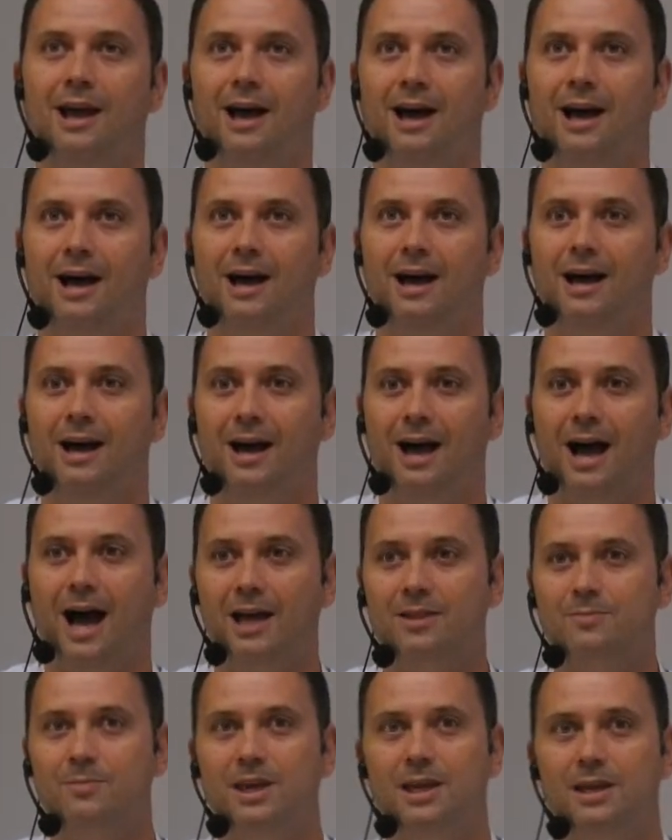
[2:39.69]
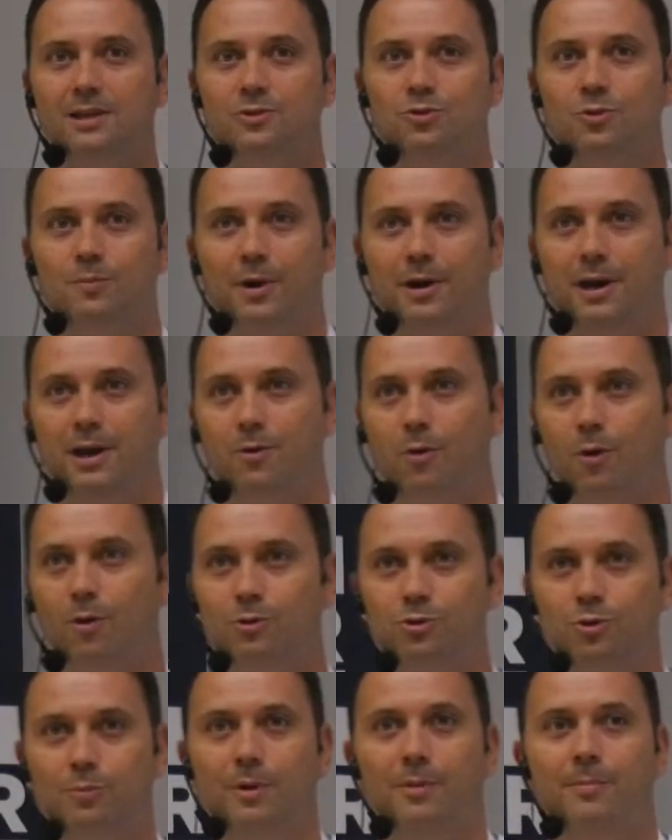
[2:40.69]
admin
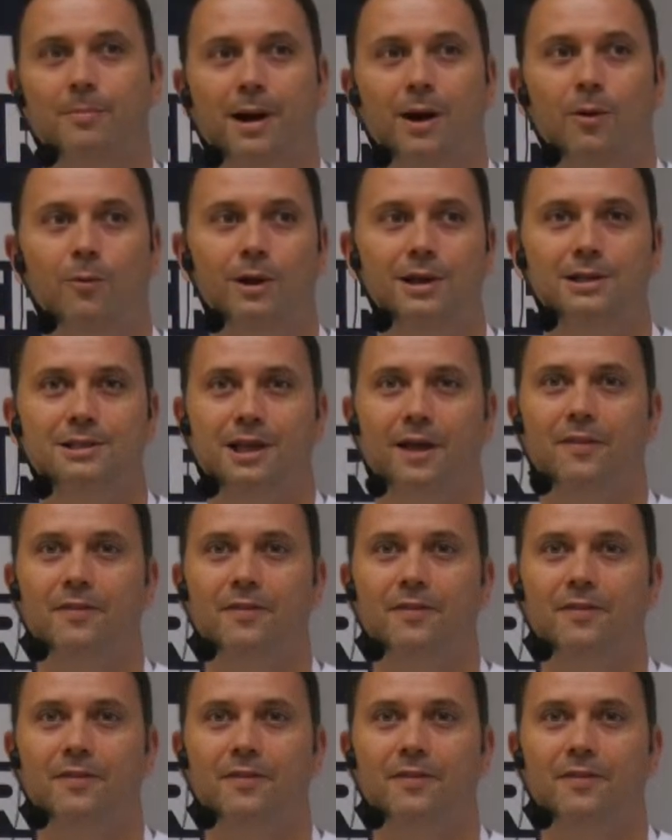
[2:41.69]
superhero superpowers,